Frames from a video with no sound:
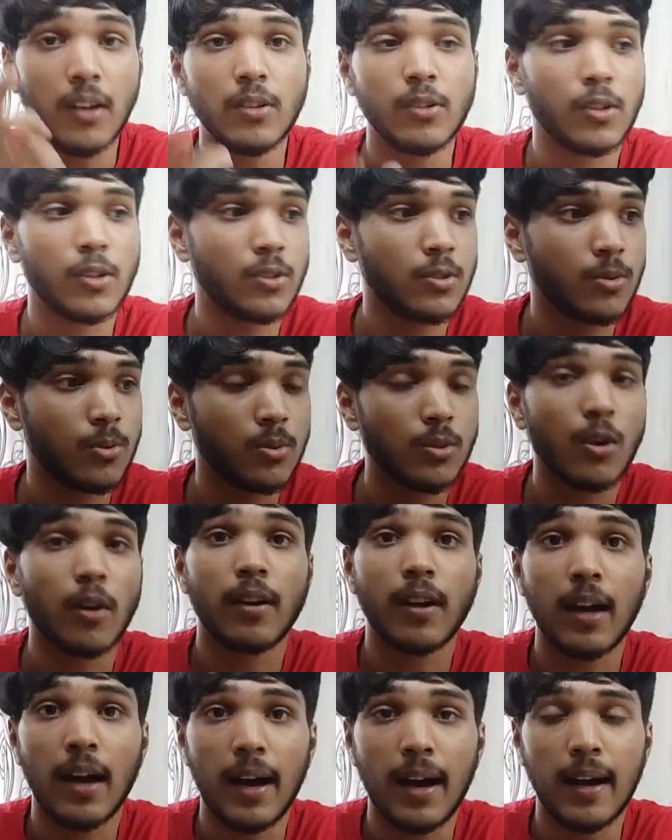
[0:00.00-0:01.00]
You can choose your
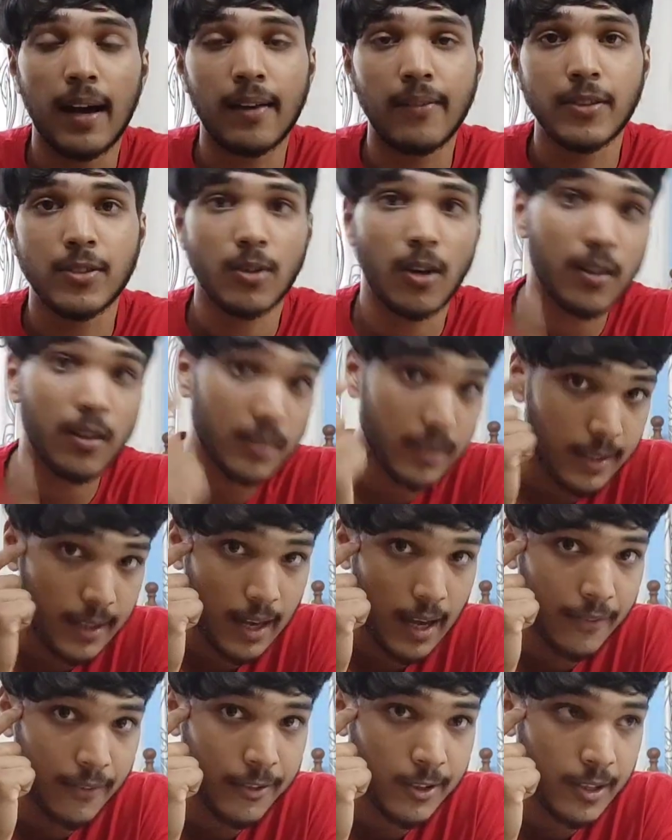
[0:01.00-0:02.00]
car, which you already
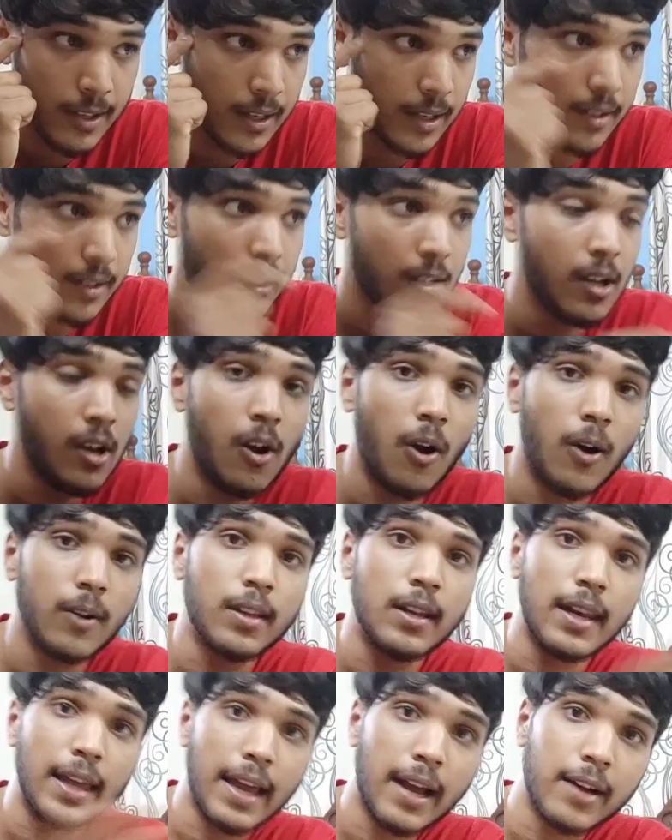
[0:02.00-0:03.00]
have in your head, or the
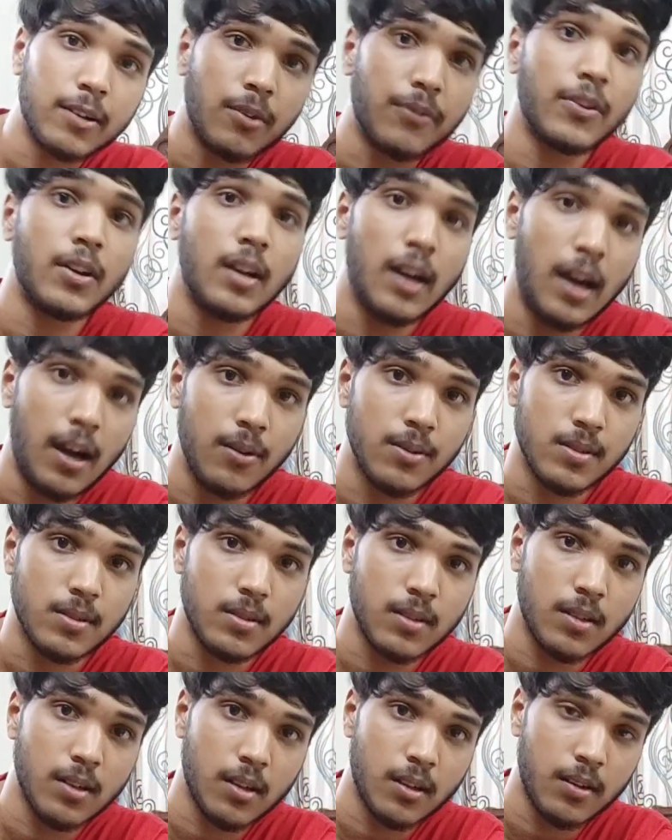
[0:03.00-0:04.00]
layout of your house,
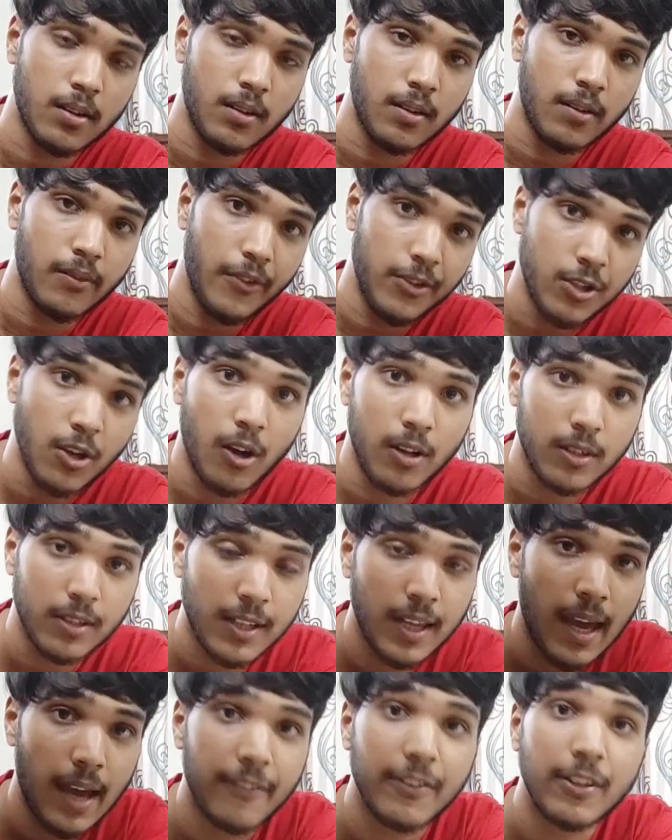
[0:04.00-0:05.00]
which you
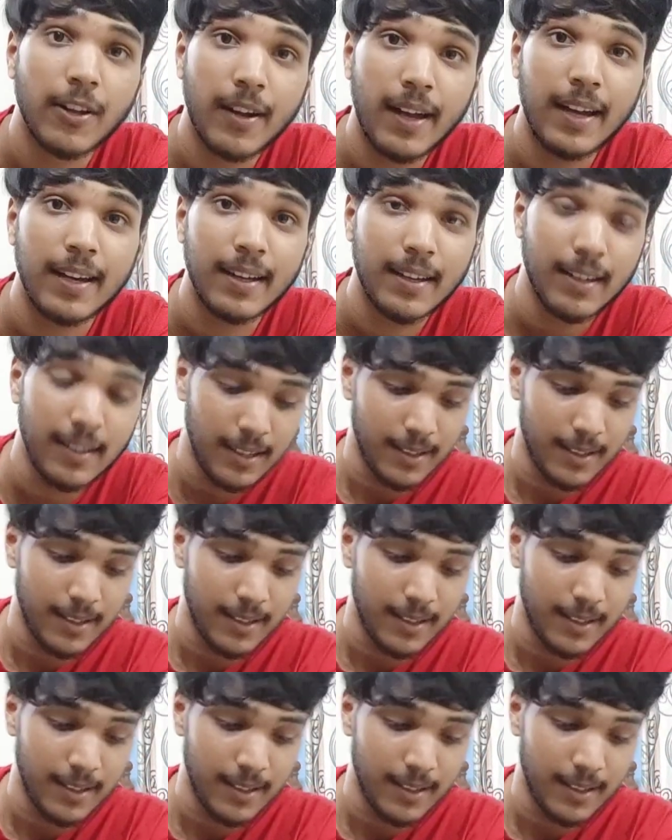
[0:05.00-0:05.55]
already have in your head.